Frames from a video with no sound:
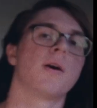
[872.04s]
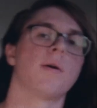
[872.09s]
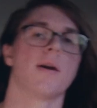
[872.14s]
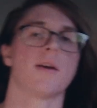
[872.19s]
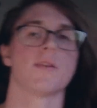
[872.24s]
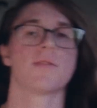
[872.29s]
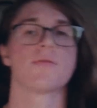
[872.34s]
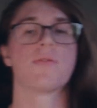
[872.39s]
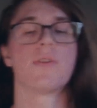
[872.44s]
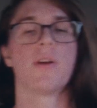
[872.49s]

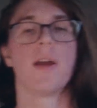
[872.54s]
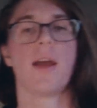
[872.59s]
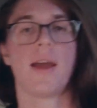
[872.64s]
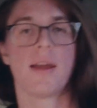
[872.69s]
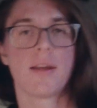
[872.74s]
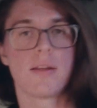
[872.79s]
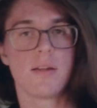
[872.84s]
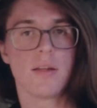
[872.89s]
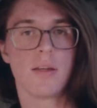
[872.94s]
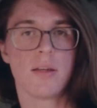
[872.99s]
as for
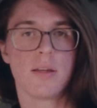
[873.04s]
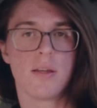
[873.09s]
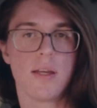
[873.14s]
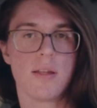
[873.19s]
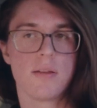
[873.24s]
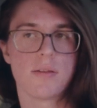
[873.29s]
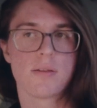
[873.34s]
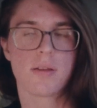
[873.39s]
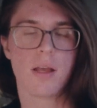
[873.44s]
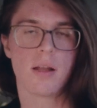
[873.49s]
acting,
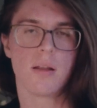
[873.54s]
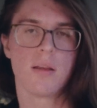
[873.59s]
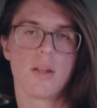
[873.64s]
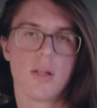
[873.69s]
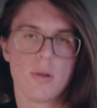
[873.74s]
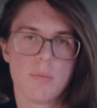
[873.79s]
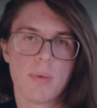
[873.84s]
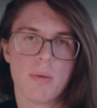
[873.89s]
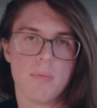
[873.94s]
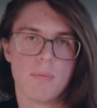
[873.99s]
it's a
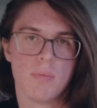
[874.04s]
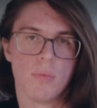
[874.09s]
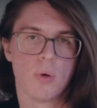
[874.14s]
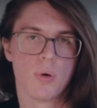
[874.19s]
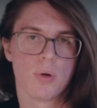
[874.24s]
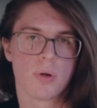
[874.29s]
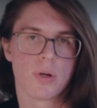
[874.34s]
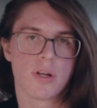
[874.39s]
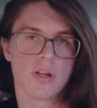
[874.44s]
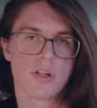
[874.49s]
little bit
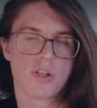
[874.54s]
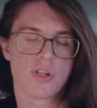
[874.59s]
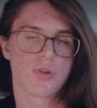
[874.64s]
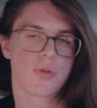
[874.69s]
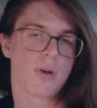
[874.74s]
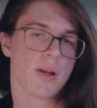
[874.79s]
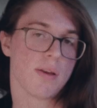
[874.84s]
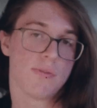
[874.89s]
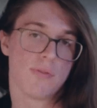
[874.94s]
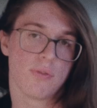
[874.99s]
more
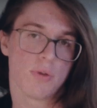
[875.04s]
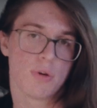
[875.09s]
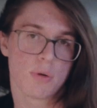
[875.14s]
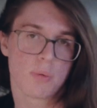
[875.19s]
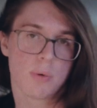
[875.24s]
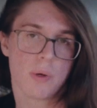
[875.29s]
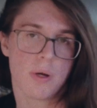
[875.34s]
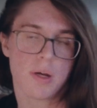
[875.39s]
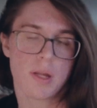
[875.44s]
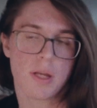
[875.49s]

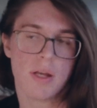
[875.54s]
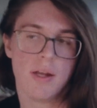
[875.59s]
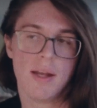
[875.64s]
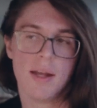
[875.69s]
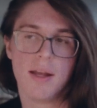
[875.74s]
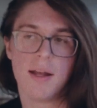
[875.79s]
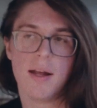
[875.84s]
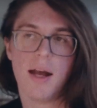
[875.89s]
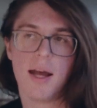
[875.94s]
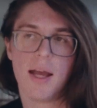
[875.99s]
straightforward,
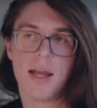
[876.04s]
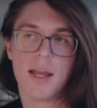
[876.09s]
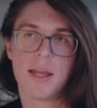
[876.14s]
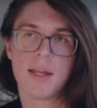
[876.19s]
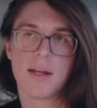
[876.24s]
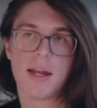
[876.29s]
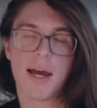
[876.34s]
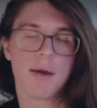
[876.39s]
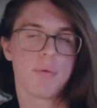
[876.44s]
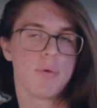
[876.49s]

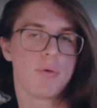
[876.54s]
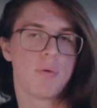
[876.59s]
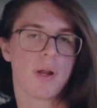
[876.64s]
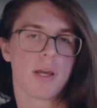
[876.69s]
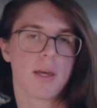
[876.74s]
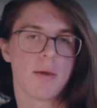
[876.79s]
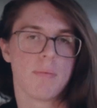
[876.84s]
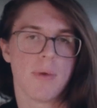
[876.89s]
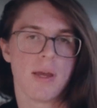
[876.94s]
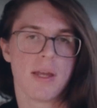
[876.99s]
and I would
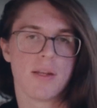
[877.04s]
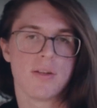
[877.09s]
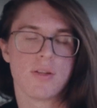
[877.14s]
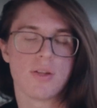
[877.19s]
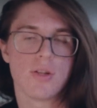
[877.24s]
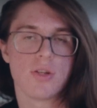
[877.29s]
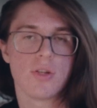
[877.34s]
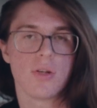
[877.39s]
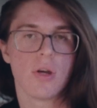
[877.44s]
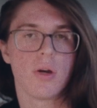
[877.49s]
recommend to
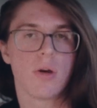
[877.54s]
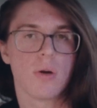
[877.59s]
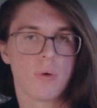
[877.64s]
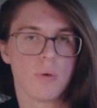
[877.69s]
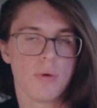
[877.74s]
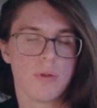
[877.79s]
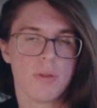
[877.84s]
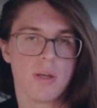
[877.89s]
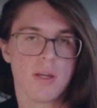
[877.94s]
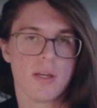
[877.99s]

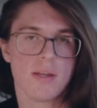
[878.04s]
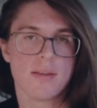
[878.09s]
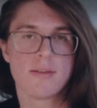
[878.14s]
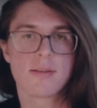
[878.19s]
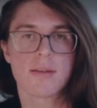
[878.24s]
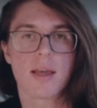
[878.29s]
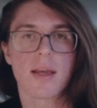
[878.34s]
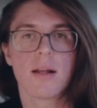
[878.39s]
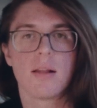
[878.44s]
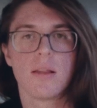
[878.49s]
show the
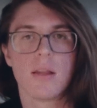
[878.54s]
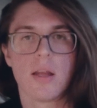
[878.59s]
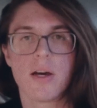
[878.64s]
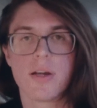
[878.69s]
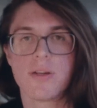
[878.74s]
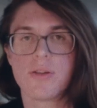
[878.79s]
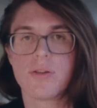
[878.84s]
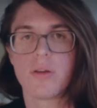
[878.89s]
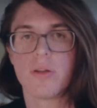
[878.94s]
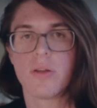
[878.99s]

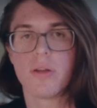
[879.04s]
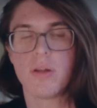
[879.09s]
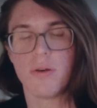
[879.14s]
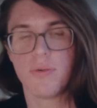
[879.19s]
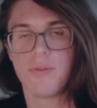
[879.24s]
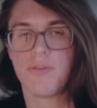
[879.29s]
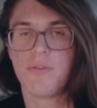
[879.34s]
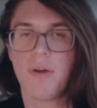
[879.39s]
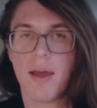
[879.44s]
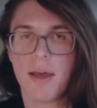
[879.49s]
psychological
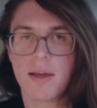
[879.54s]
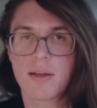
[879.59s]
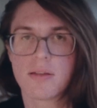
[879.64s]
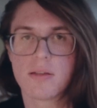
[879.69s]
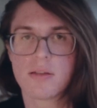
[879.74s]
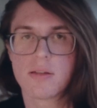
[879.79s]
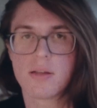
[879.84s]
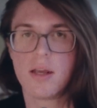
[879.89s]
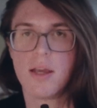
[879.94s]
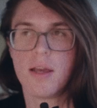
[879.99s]

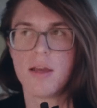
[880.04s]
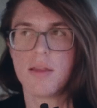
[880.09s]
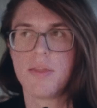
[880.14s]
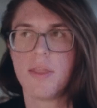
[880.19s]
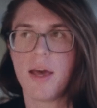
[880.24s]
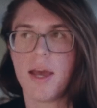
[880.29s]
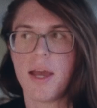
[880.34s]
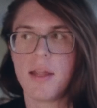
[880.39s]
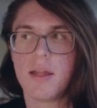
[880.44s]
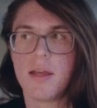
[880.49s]
effects
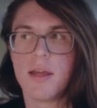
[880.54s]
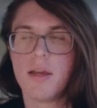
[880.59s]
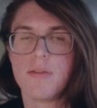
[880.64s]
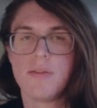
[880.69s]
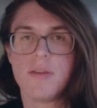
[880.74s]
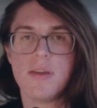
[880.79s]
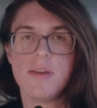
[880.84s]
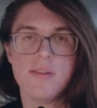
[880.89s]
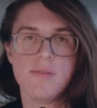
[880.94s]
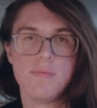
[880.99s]
that
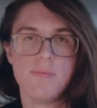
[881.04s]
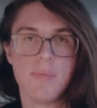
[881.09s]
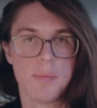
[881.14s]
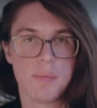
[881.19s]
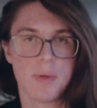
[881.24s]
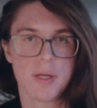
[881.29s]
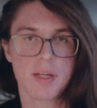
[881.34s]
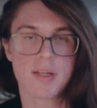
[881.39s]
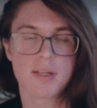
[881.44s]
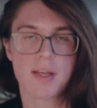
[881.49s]
these
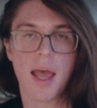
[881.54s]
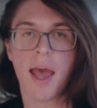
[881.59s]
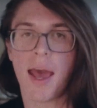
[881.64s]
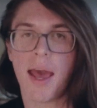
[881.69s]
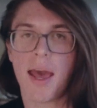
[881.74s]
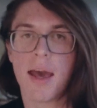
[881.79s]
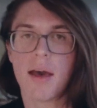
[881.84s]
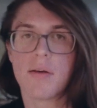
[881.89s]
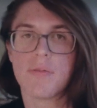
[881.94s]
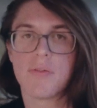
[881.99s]
mimics
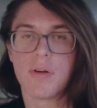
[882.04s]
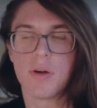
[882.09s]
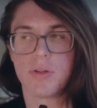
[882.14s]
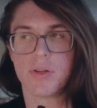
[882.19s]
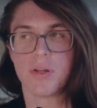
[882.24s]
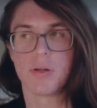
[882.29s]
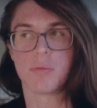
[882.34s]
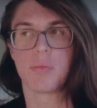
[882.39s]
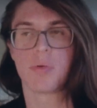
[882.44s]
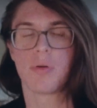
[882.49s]
have on
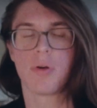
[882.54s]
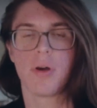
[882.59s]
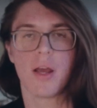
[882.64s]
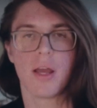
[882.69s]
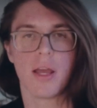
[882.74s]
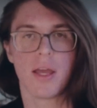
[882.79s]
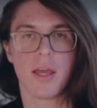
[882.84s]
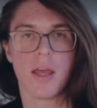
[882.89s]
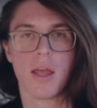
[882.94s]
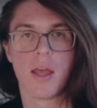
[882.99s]
their
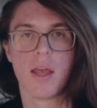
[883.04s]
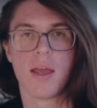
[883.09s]
prey.